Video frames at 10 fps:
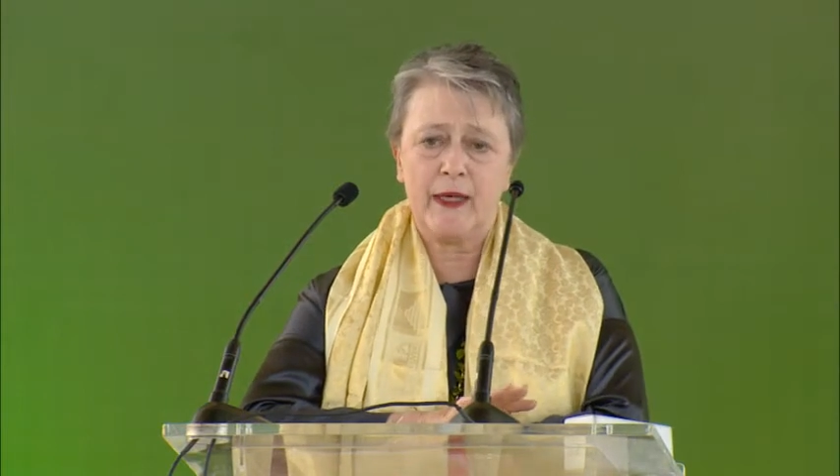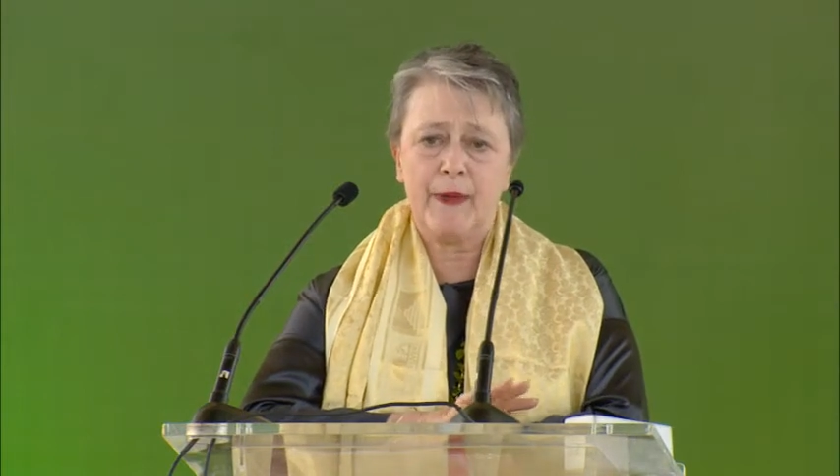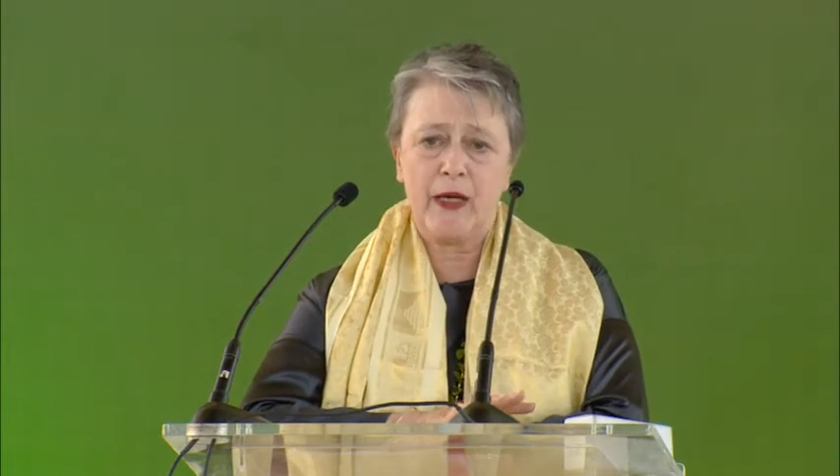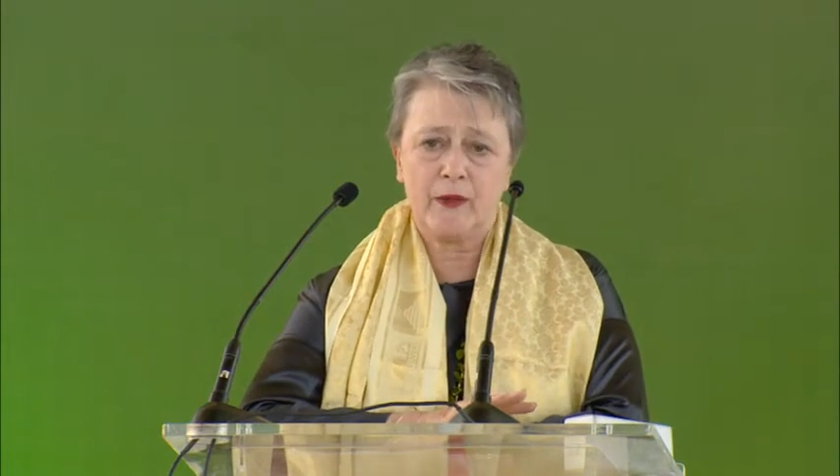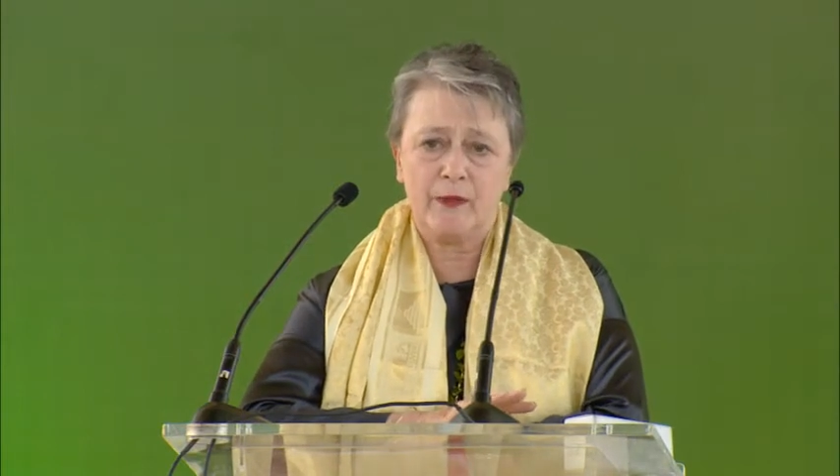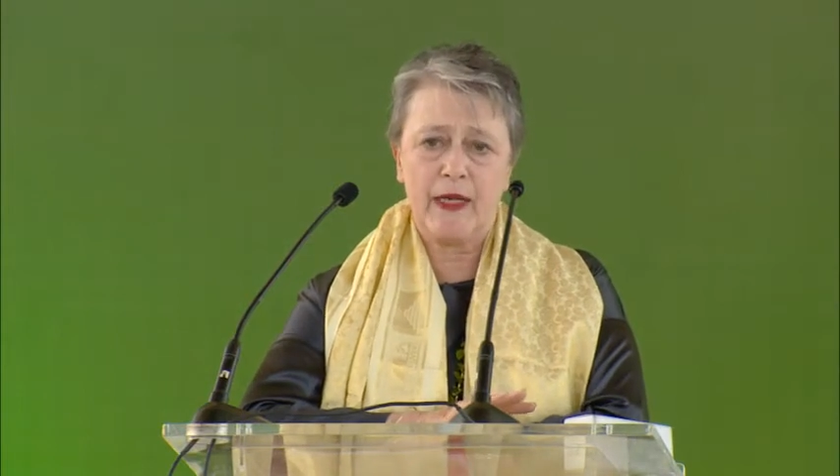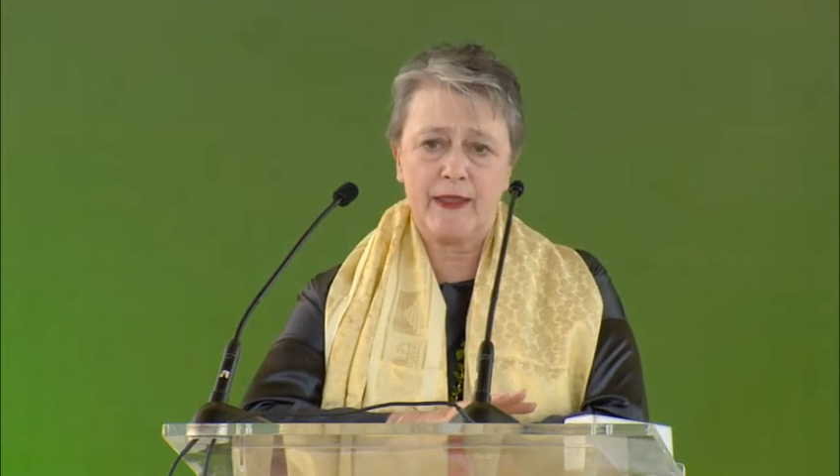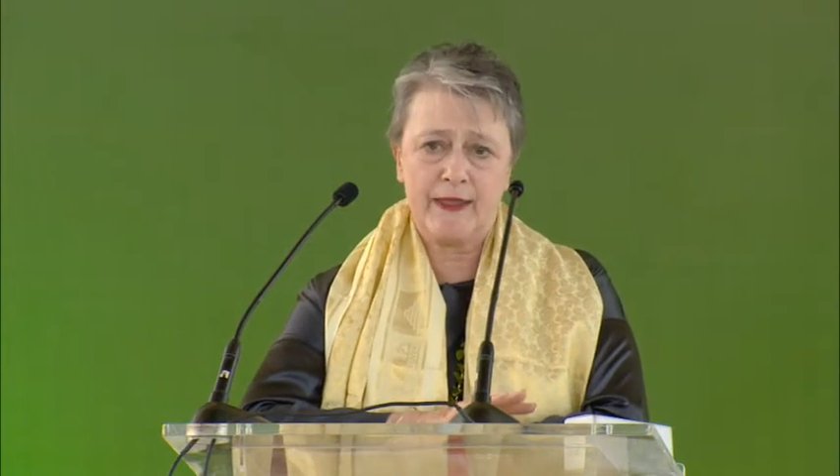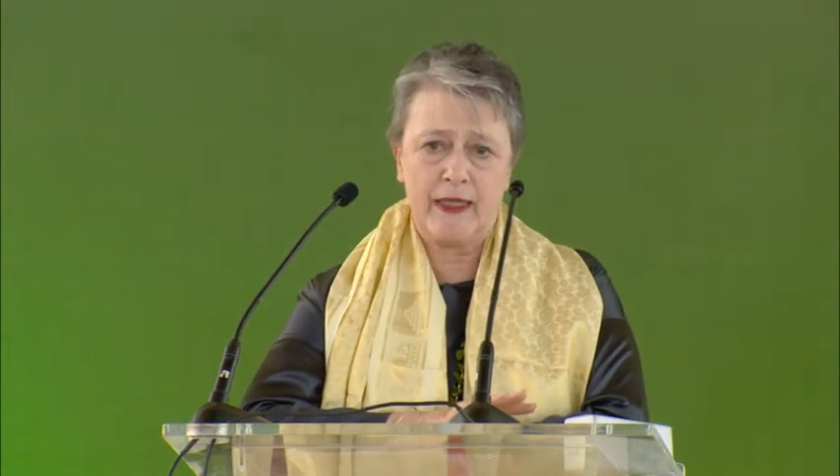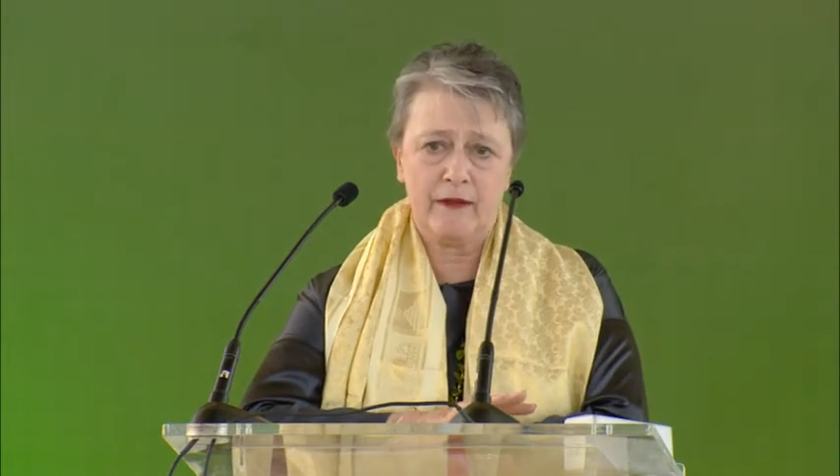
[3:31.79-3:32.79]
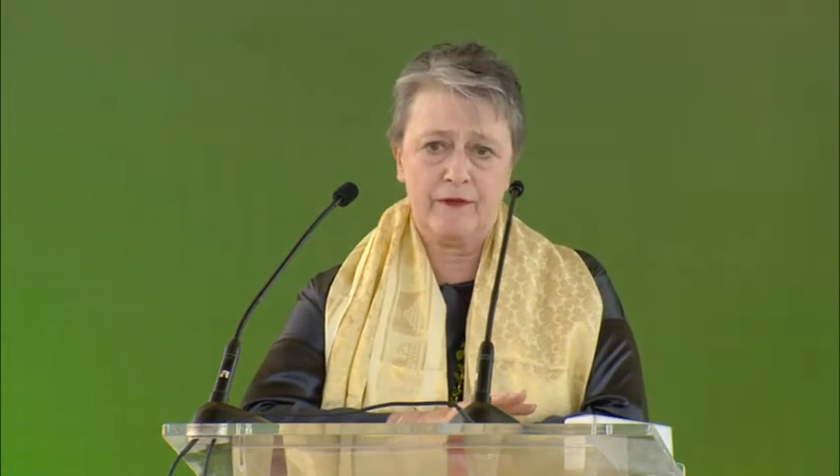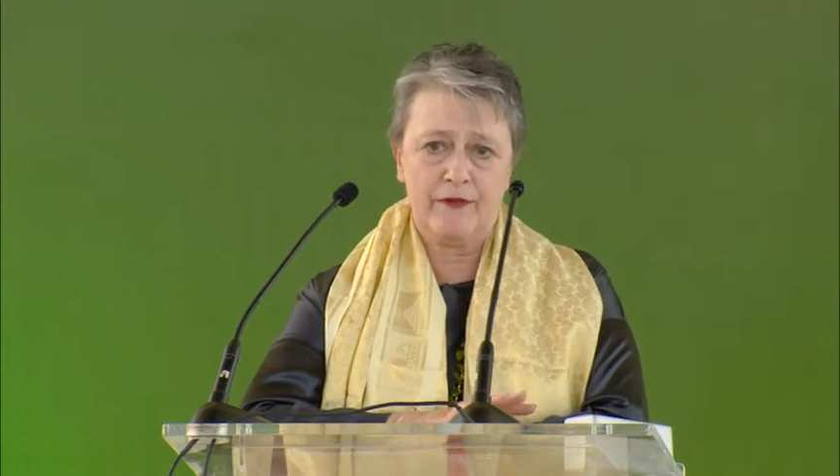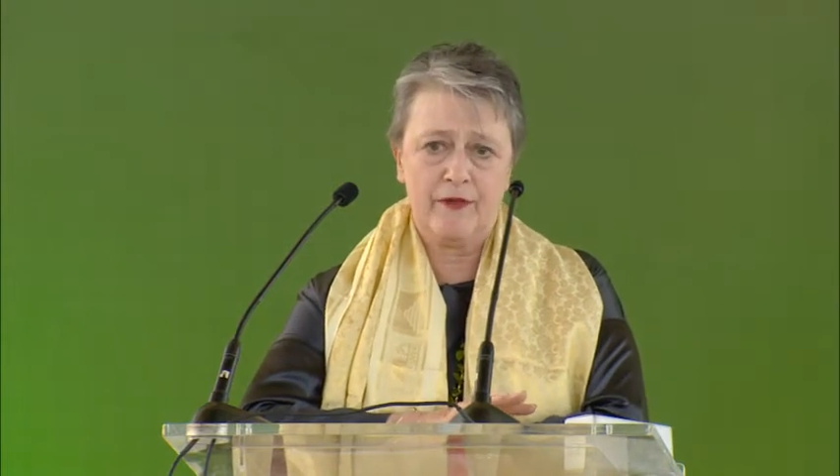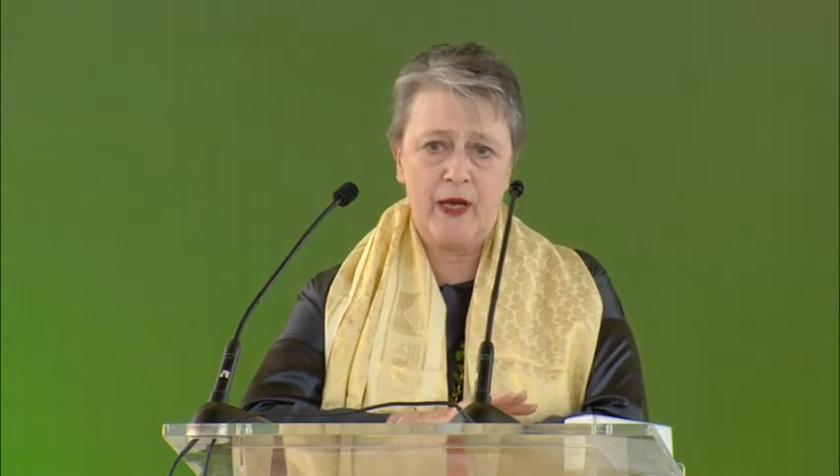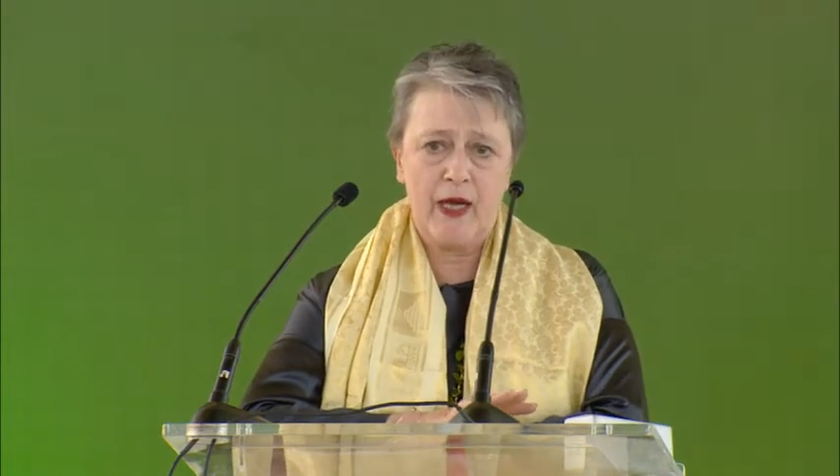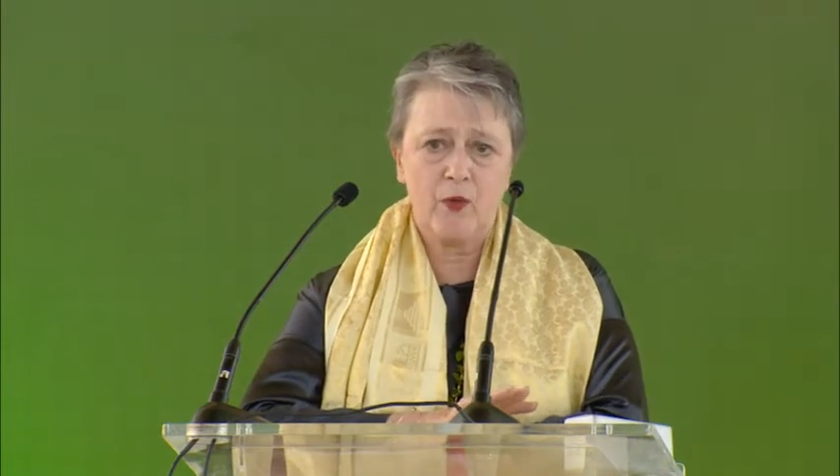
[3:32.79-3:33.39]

about myself